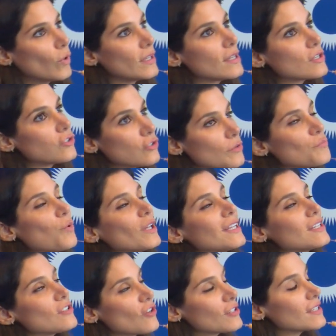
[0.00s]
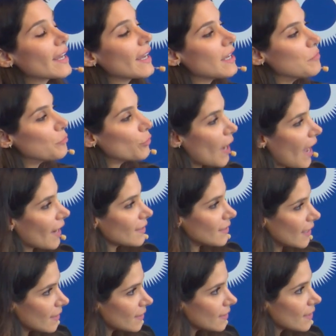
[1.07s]
what this looks like in
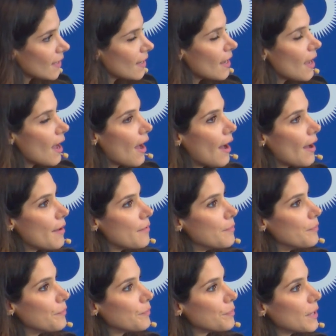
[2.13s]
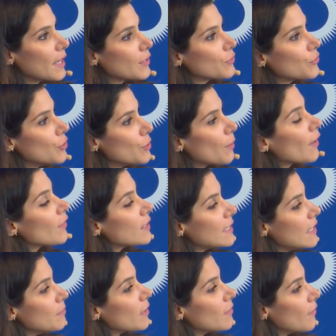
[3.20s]
practice, because you are on the
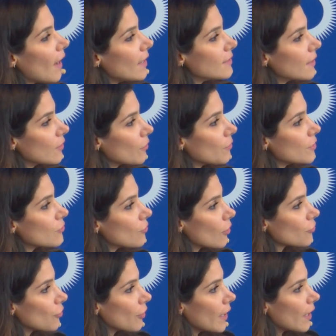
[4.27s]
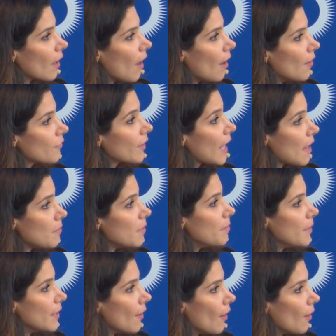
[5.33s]
team advising the restructuring of
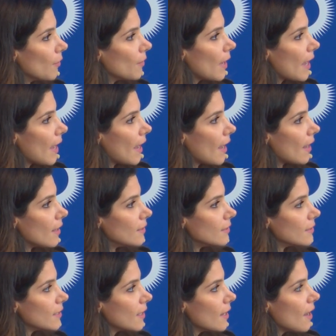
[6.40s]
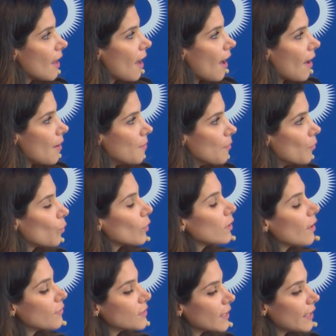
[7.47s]
KBBO, and
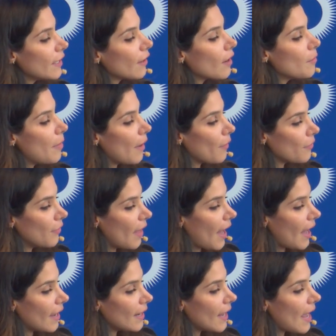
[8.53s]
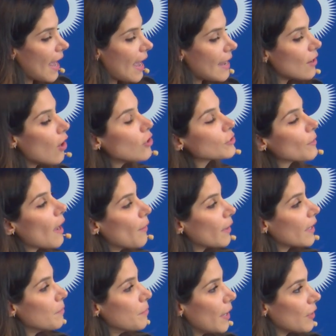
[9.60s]
would love to hear about that, and also how
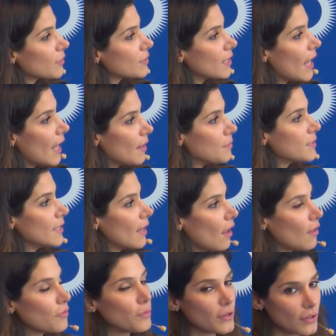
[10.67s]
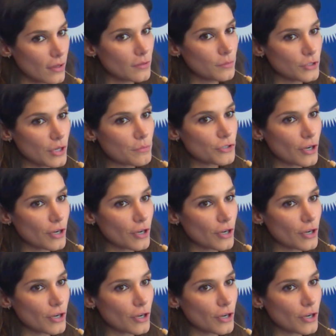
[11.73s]
it compares to NMC Health, which